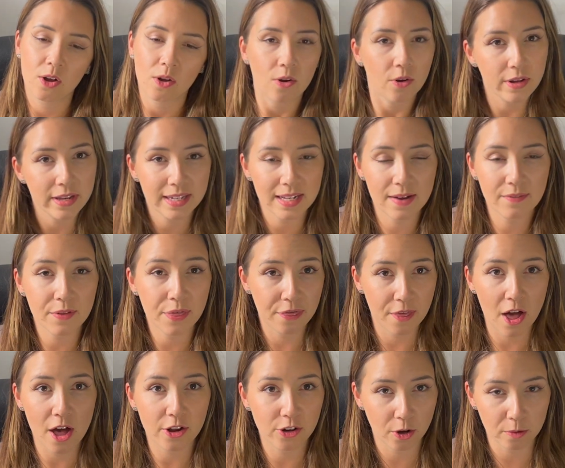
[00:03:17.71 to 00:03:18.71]
Or you can have a
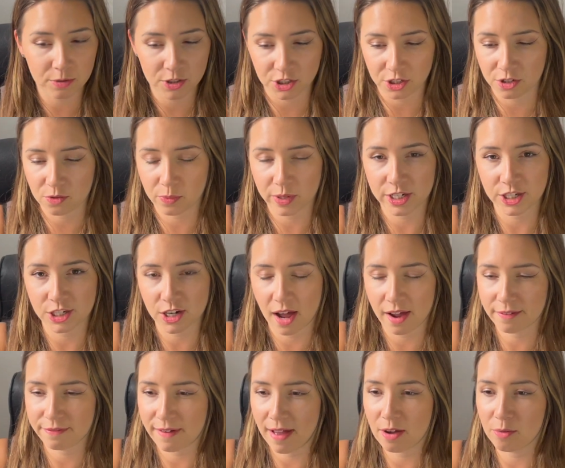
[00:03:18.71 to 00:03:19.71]
third option, which
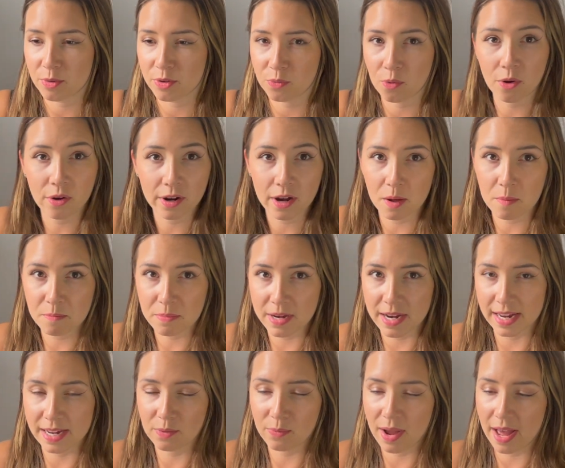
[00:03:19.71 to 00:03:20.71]
I found with one
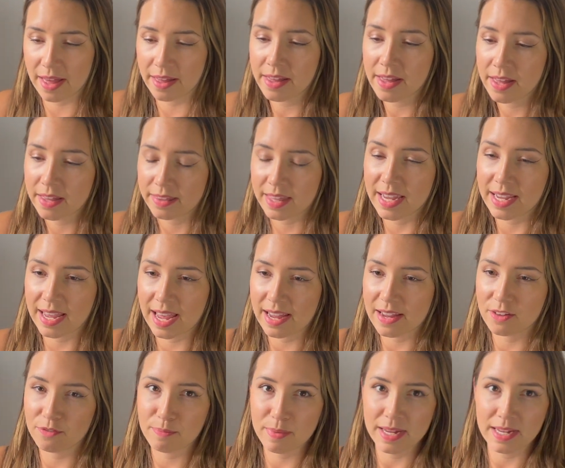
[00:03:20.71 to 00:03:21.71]
company where they
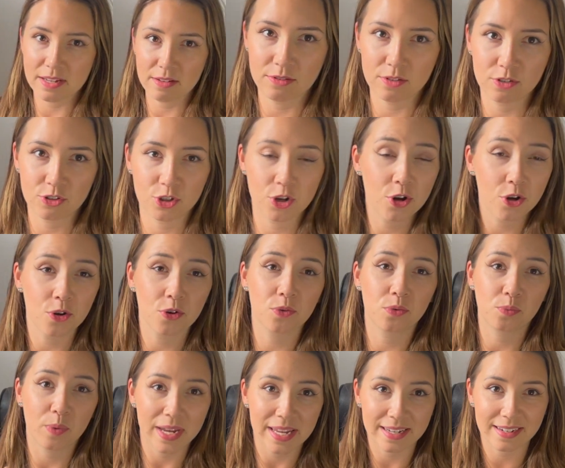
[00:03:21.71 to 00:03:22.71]
gave me 2
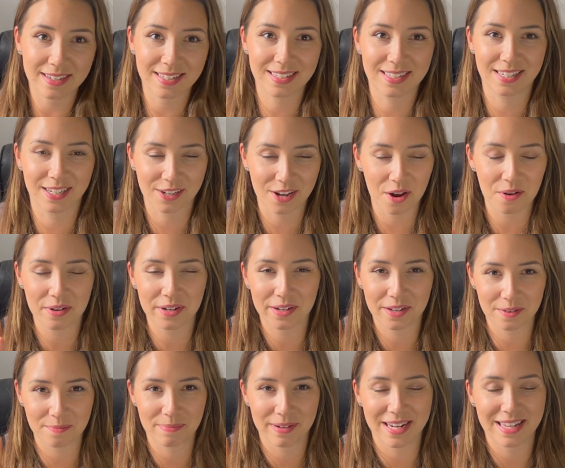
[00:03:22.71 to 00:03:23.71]
weeks to go and
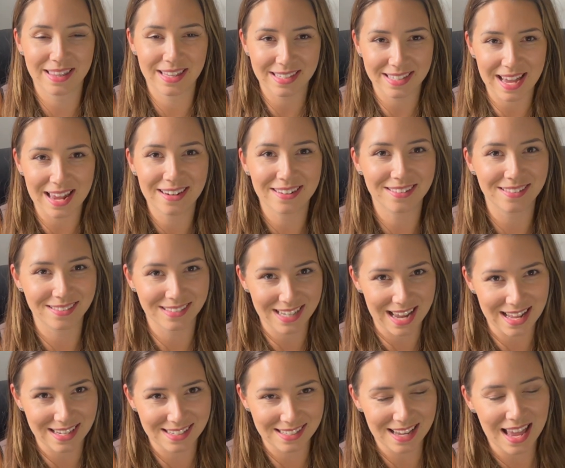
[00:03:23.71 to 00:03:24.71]
complete the technical
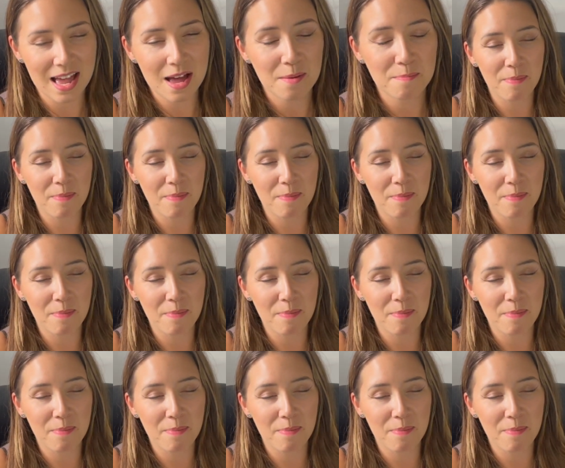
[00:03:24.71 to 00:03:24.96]
test.